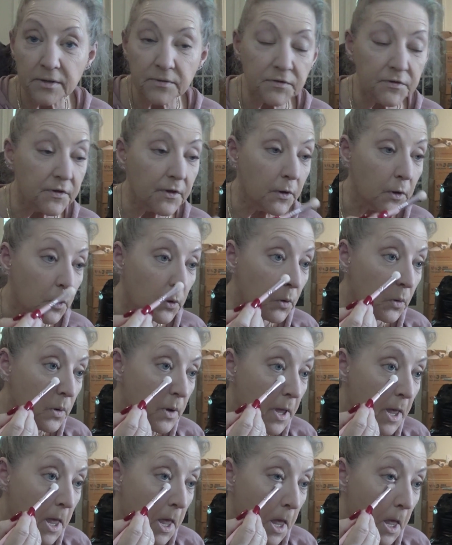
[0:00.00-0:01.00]
so
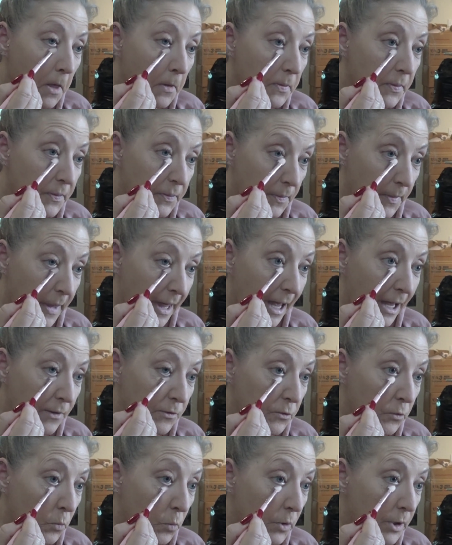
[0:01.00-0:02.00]

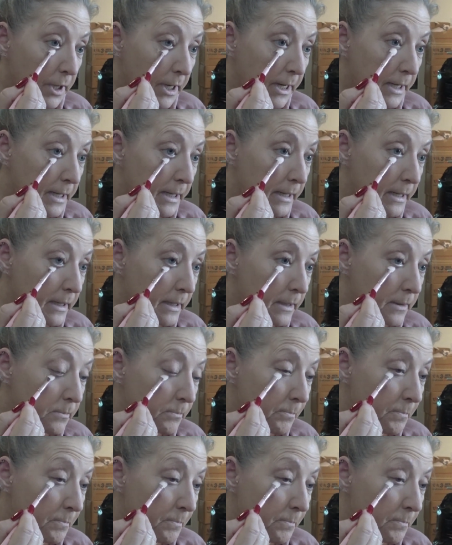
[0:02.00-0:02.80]
that's what I did.